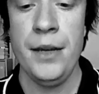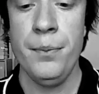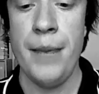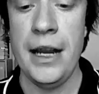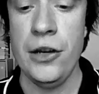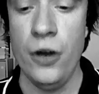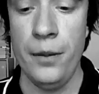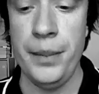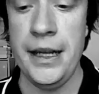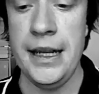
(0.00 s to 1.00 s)
may
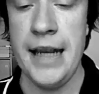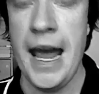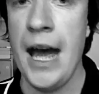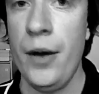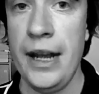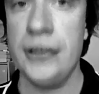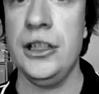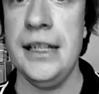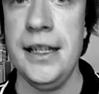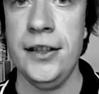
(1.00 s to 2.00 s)
not be how it
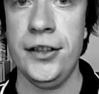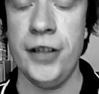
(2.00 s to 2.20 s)
actually is.